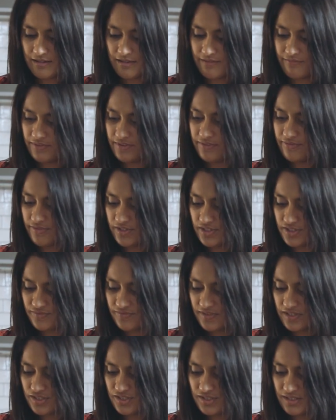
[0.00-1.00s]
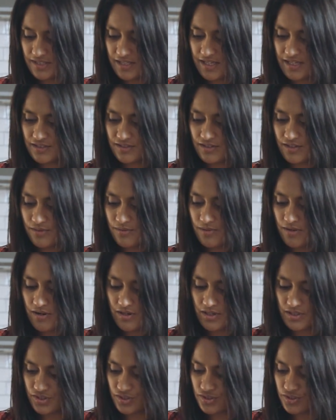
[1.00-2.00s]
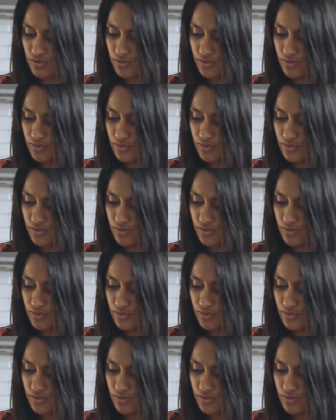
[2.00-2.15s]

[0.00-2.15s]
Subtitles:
lovely fresh veg in there. So I just